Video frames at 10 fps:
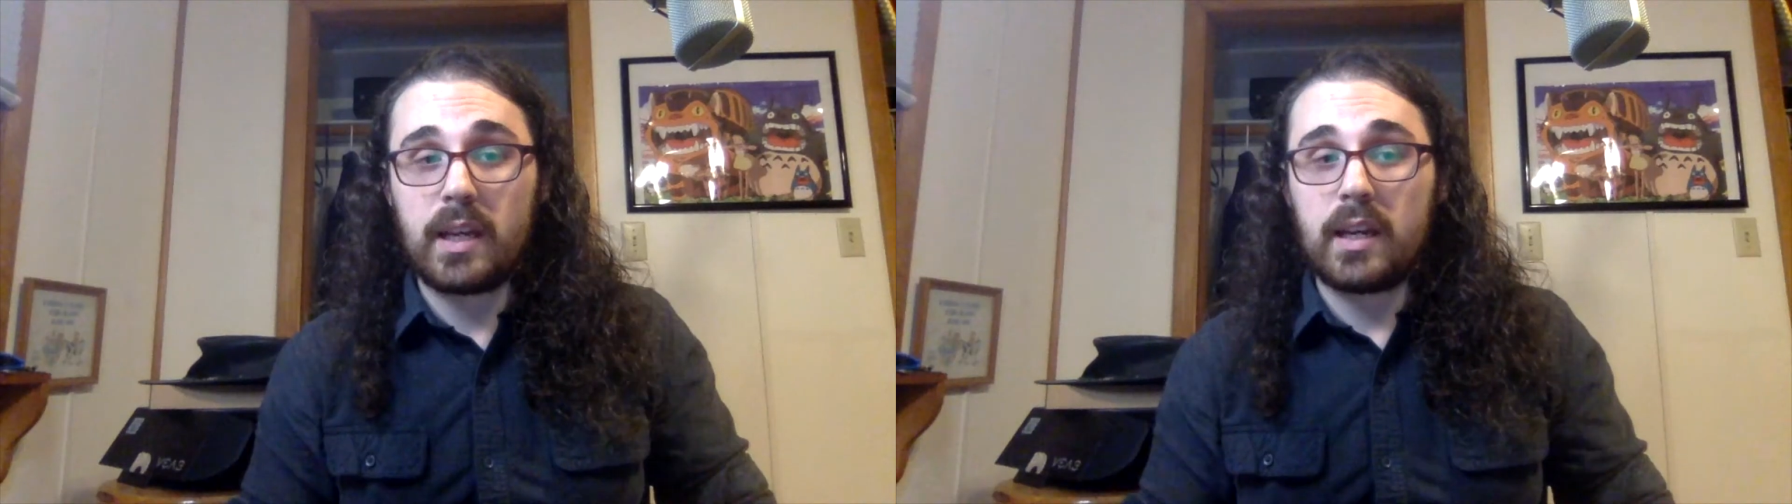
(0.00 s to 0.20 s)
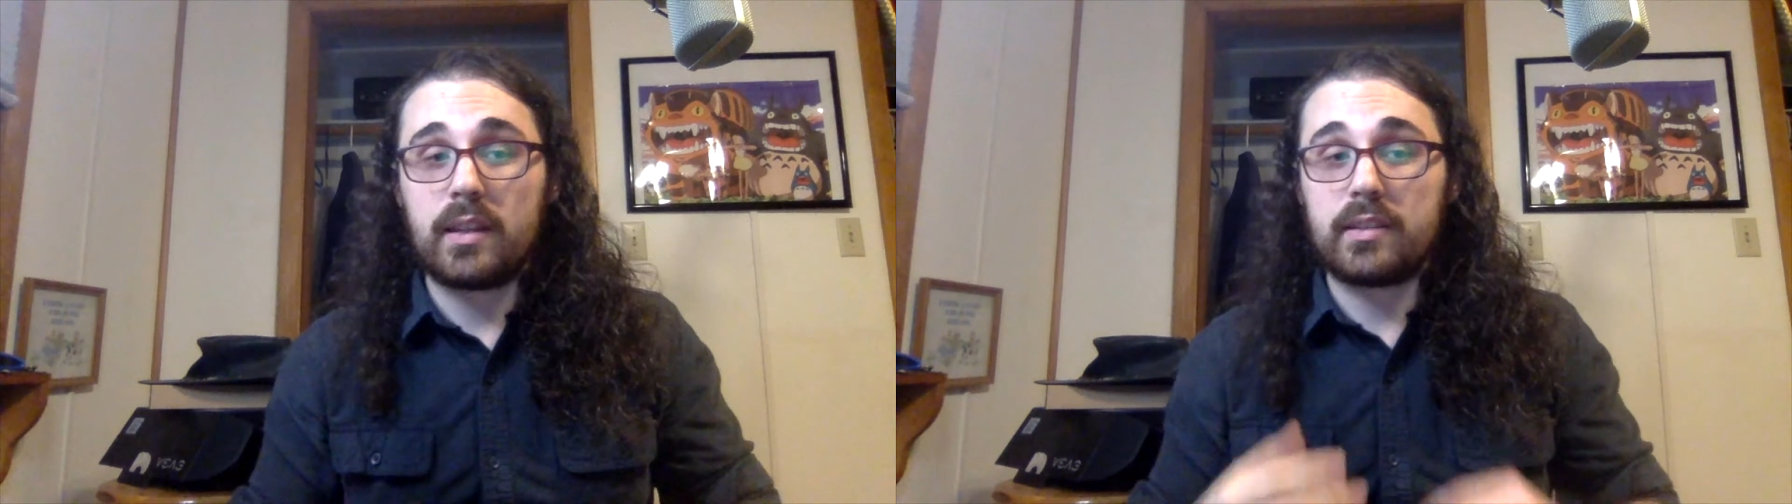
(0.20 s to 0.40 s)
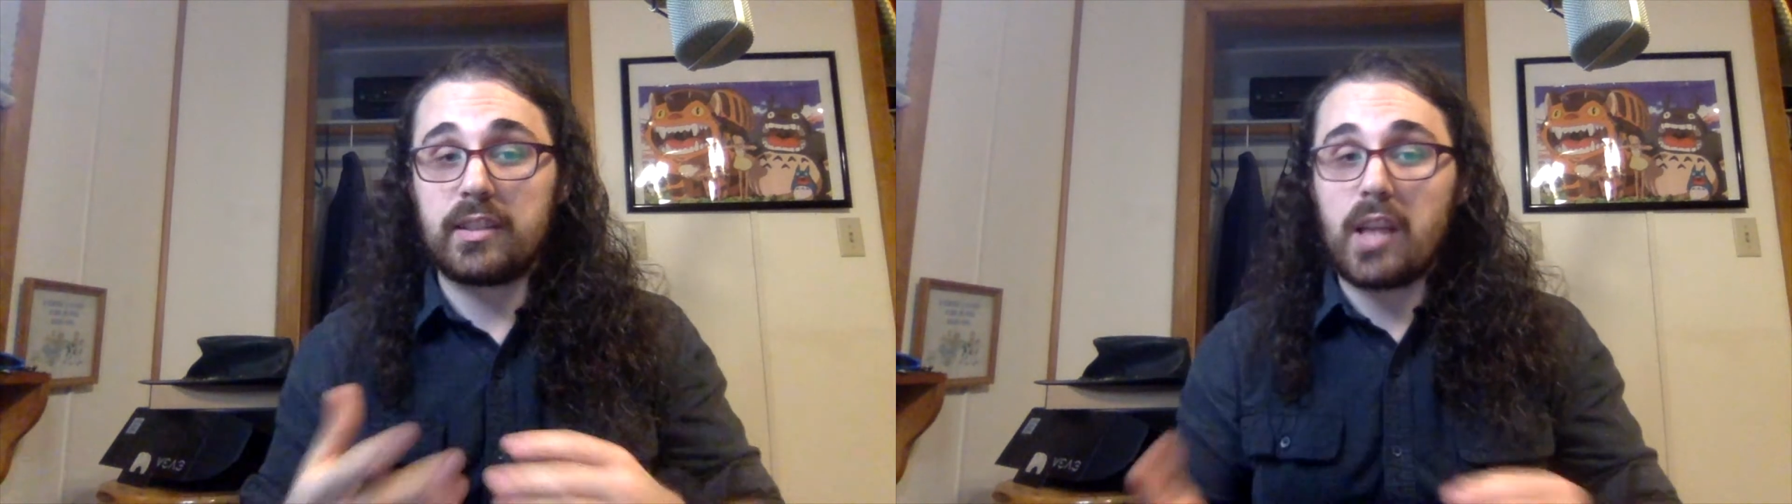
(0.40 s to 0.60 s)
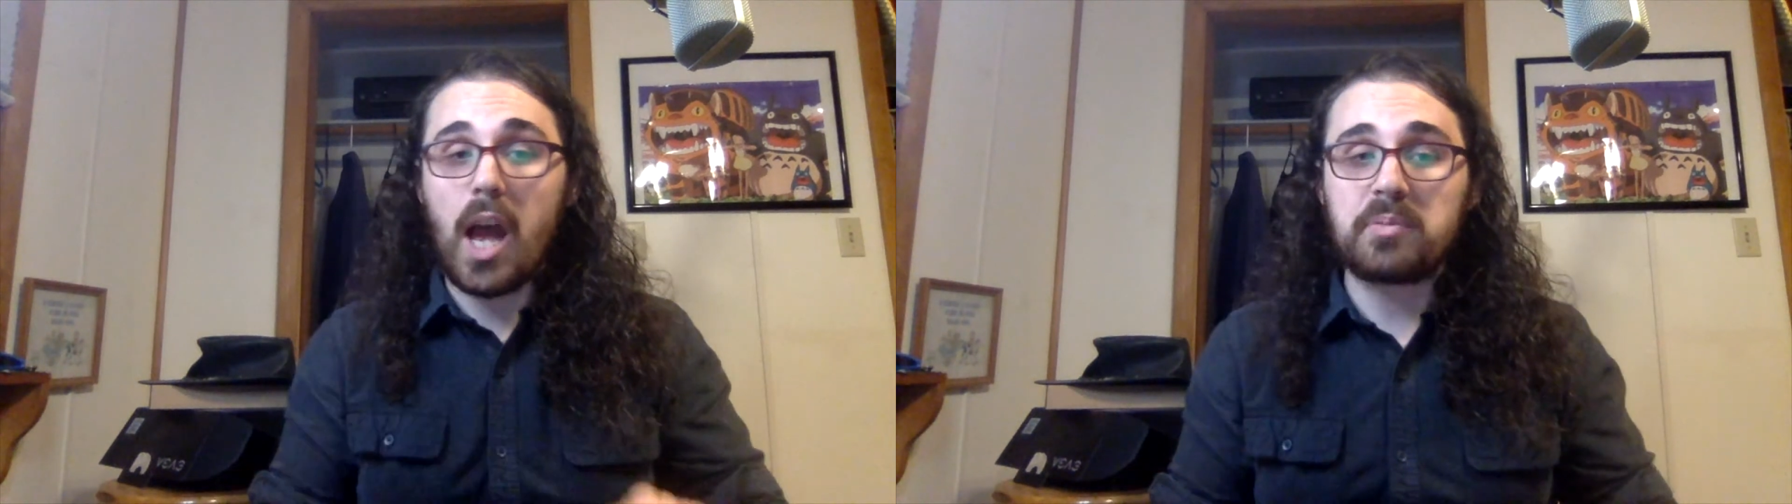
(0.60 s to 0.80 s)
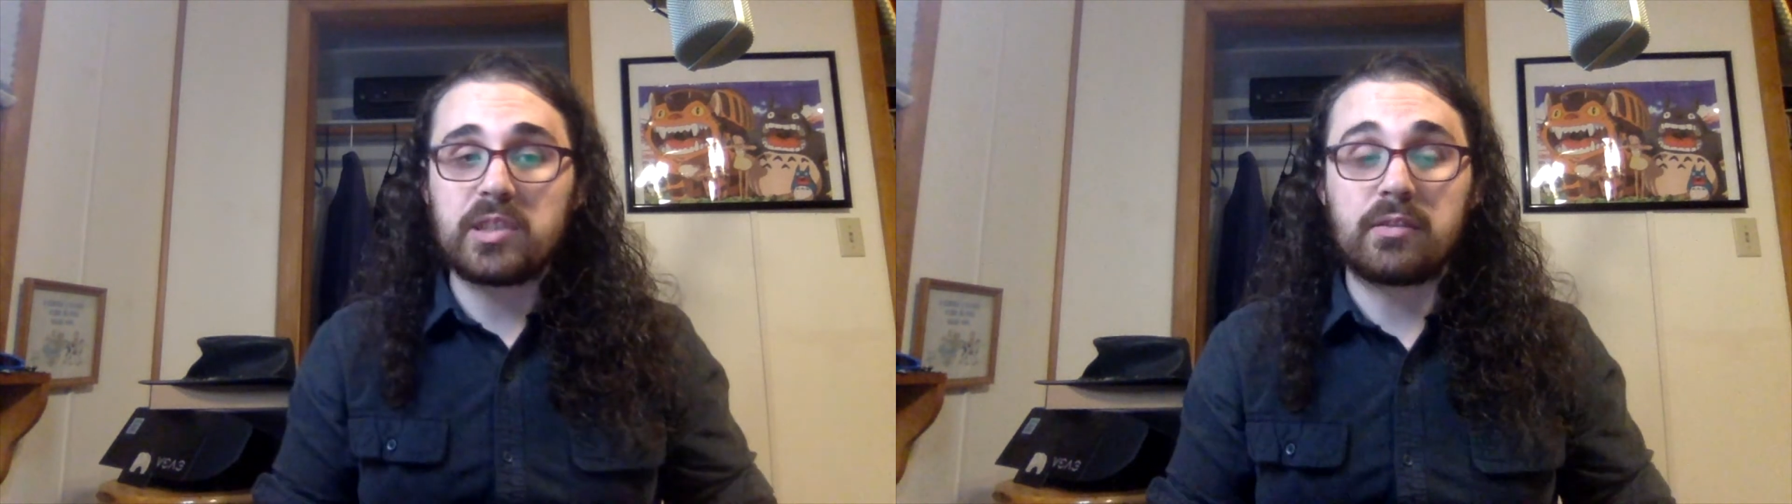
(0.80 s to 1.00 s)
The
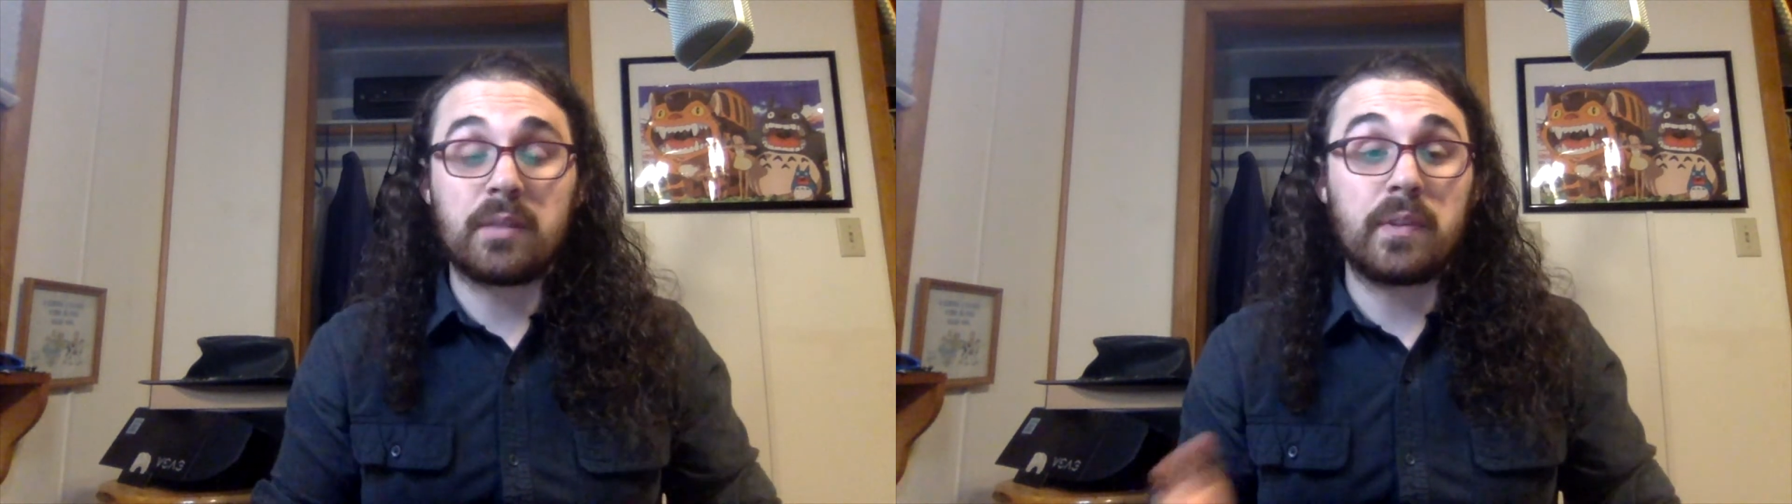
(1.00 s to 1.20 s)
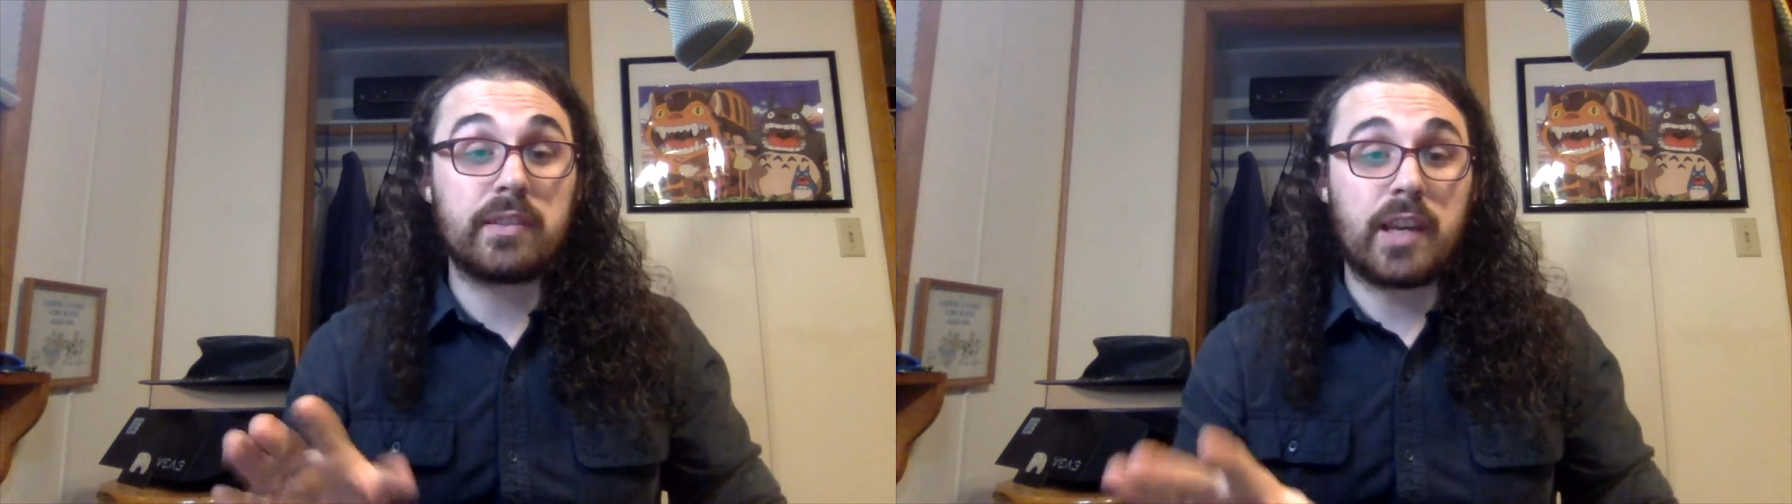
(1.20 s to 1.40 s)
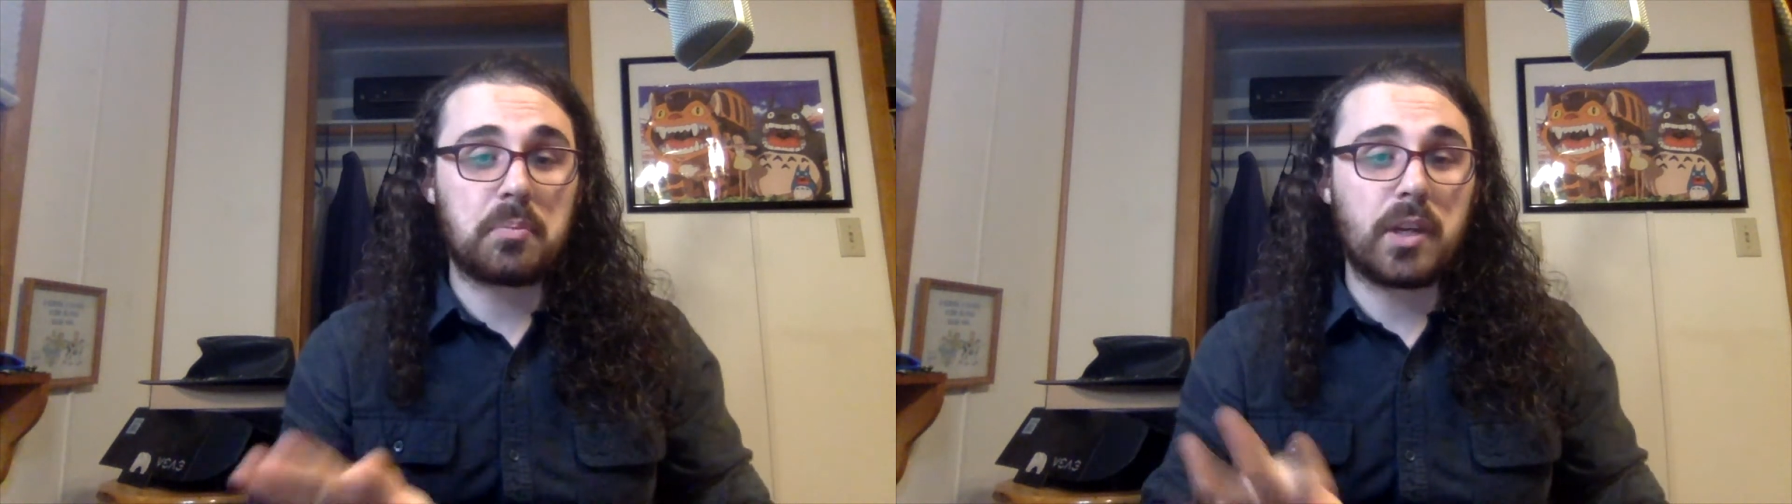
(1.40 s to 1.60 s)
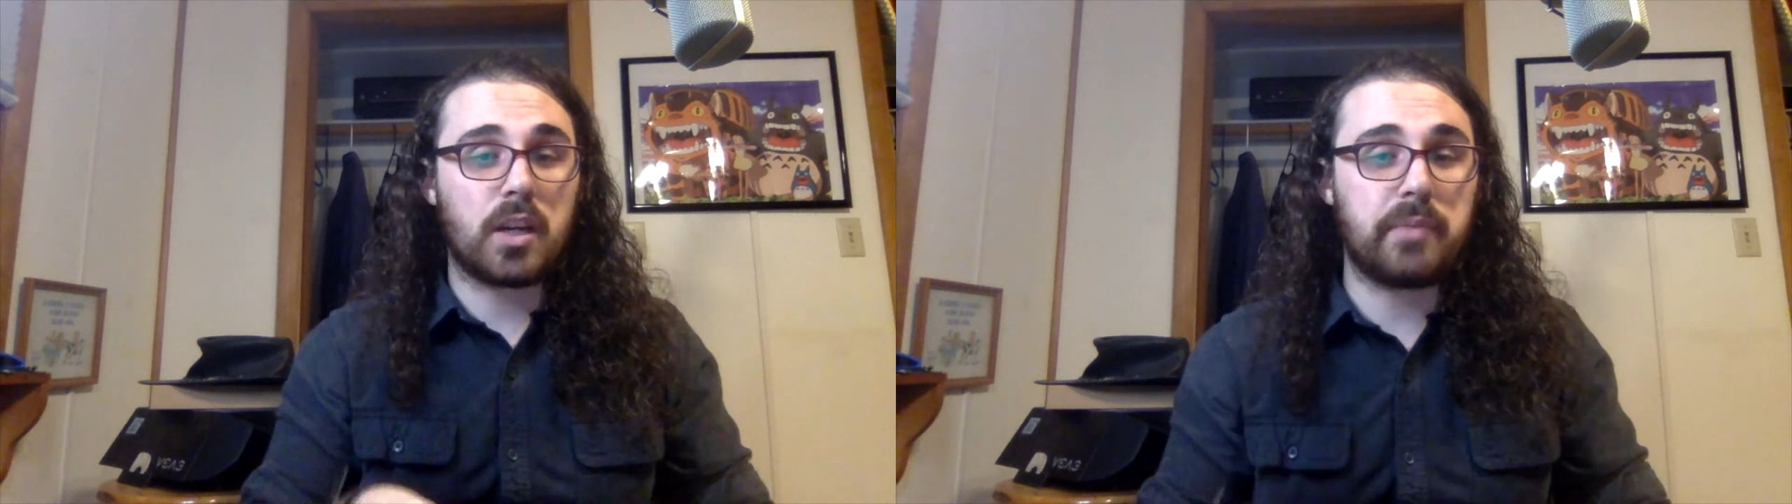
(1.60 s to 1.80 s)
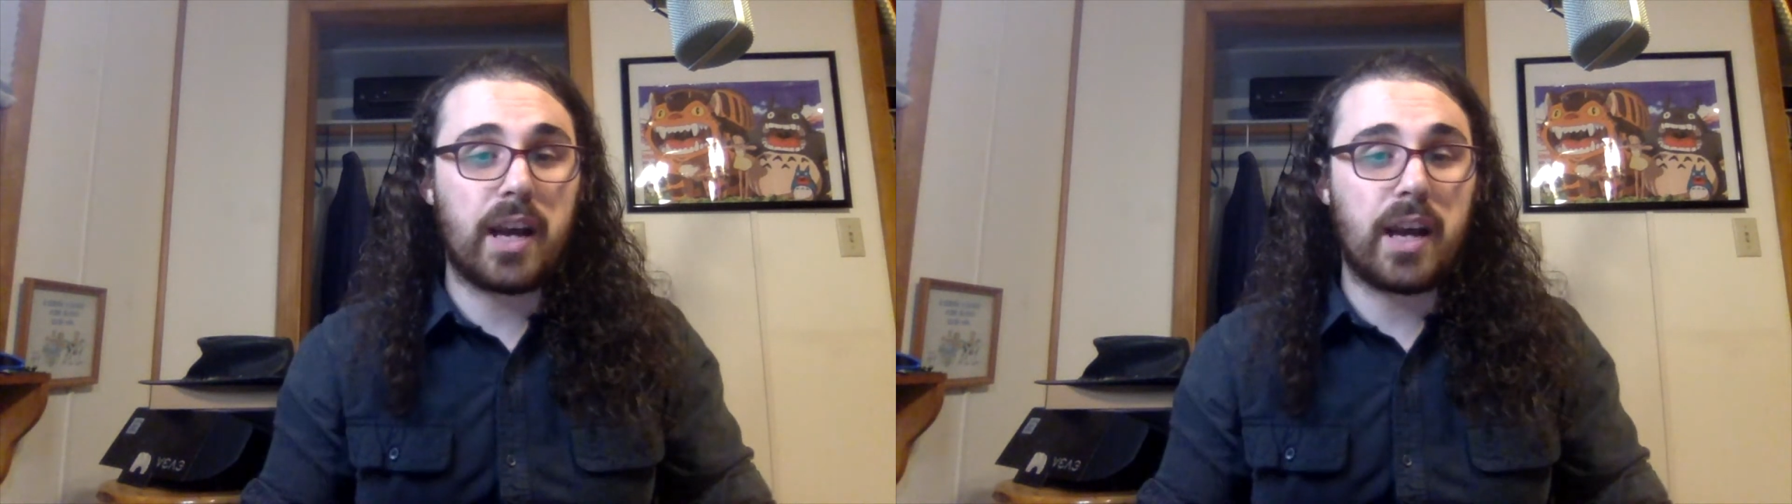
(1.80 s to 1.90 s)
synopsis of this anime on